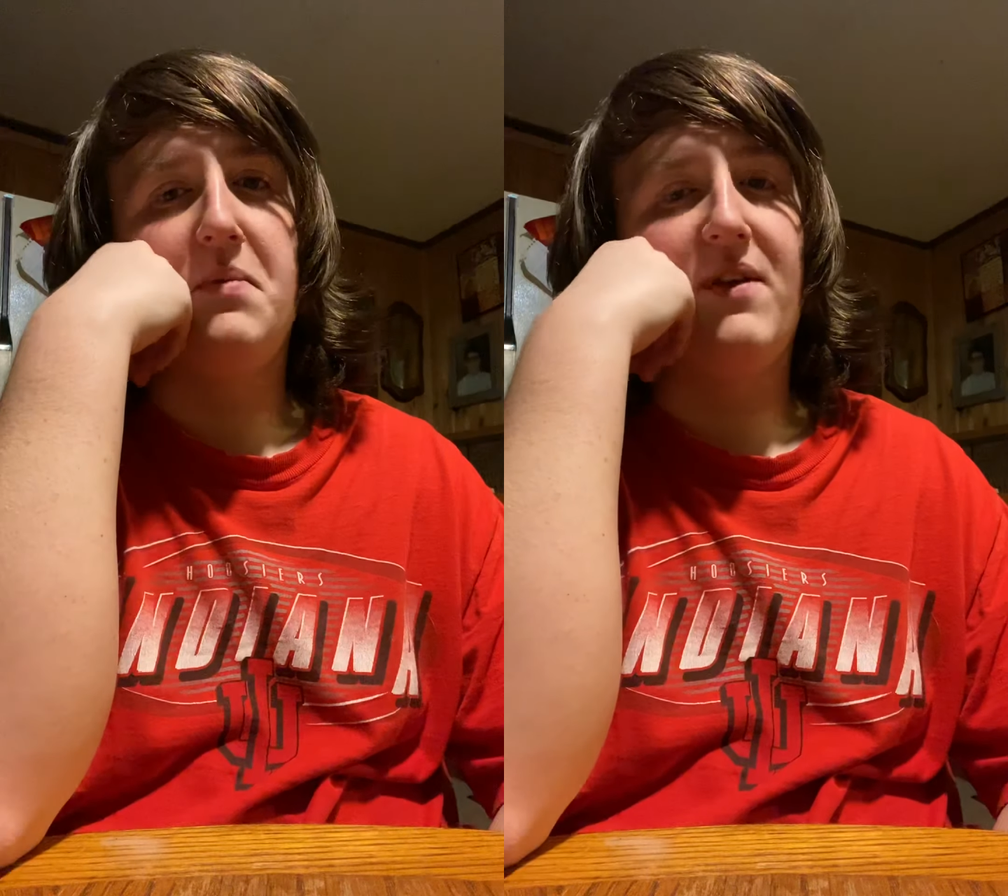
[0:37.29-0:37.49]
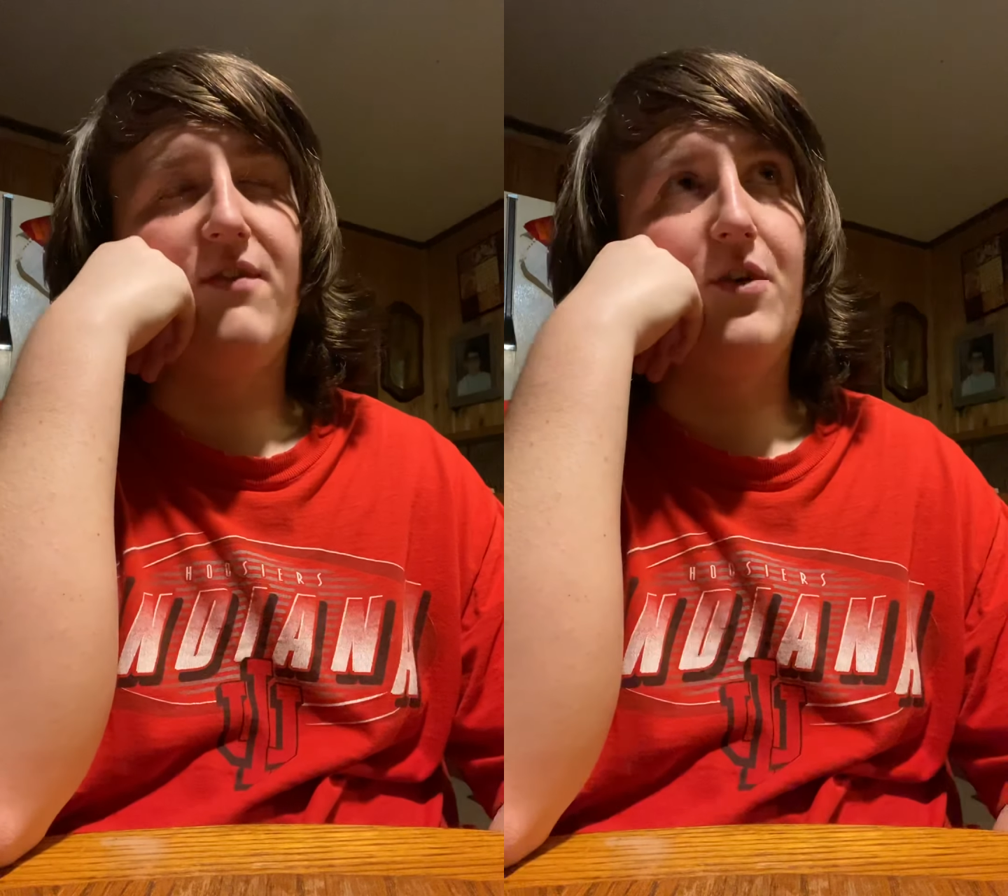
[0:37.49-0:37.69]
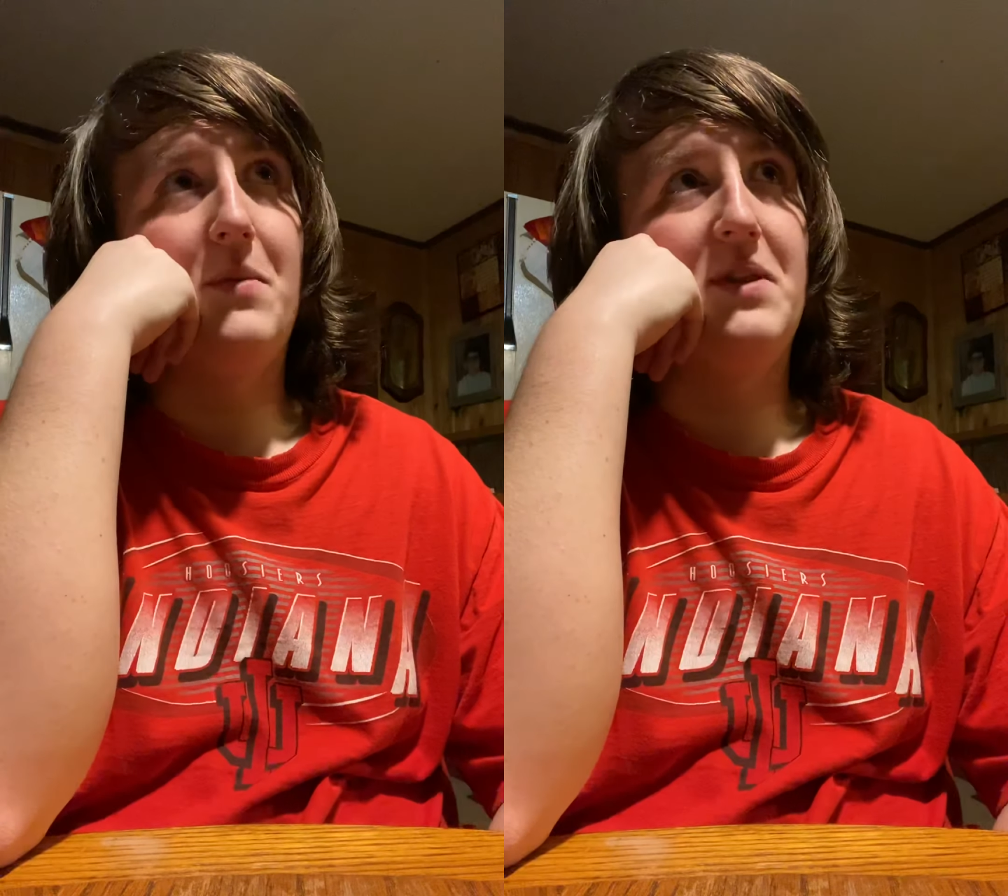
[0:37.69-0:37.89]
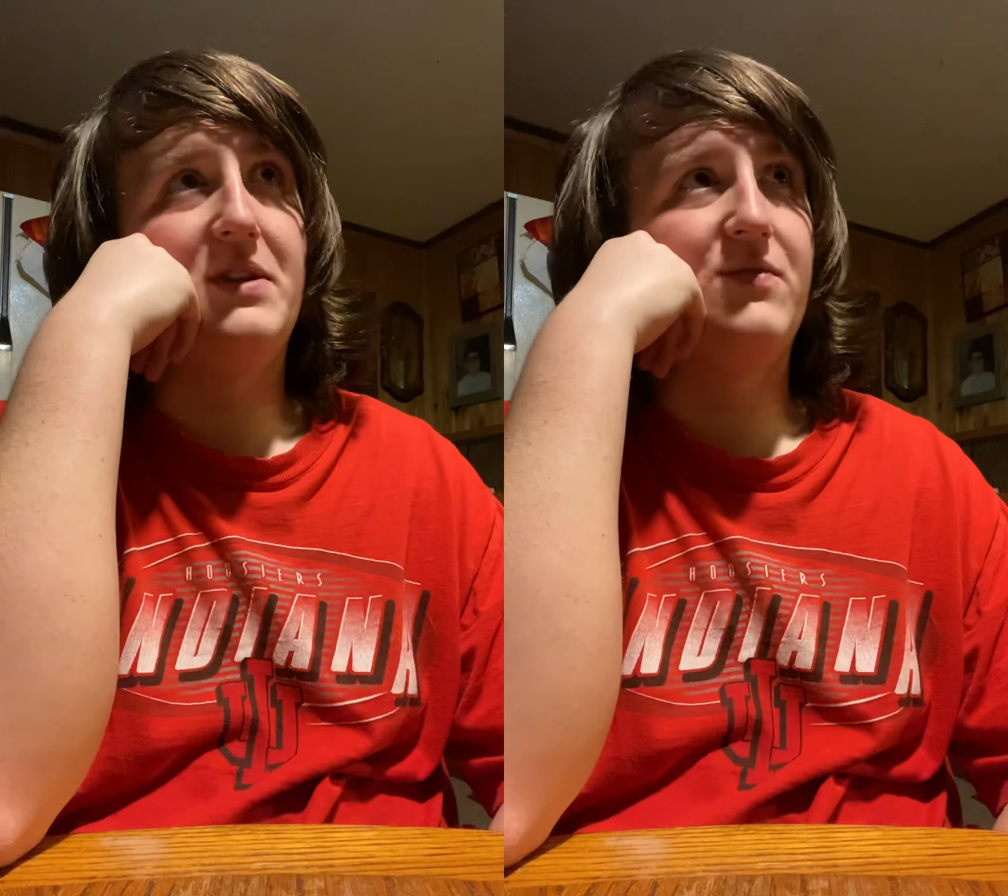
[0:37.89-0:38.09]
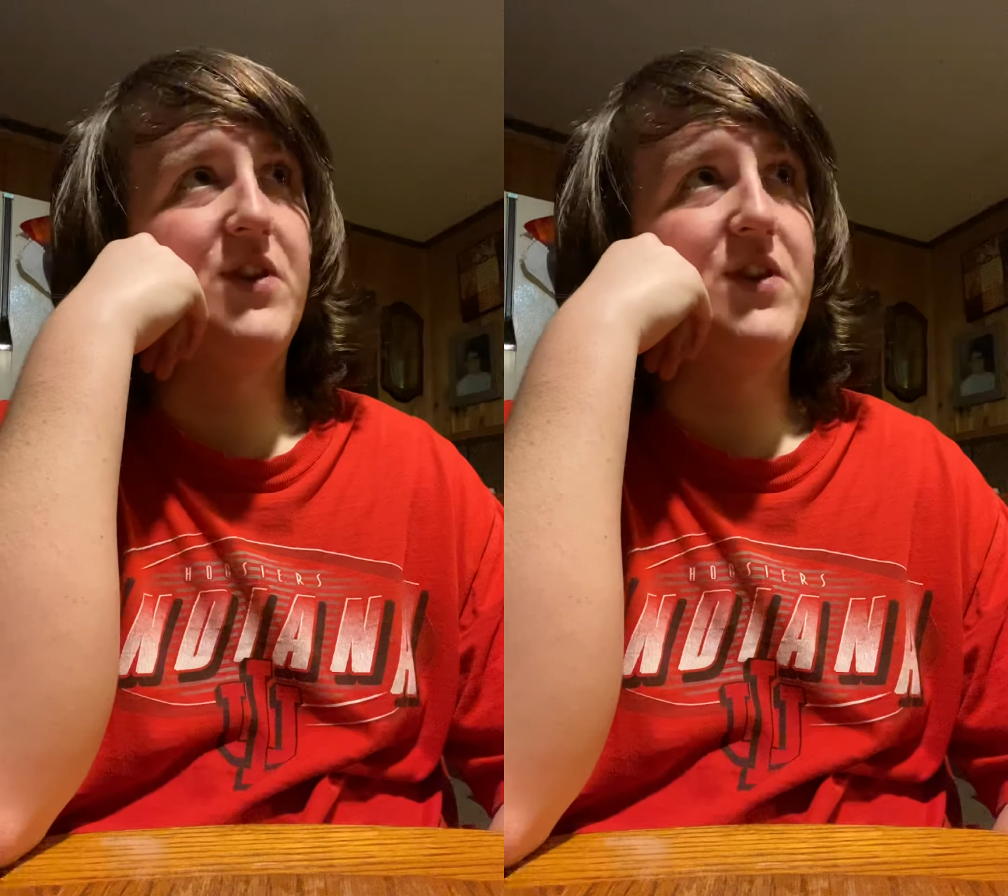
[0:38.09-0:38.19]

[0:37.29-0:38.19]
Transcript: me filming this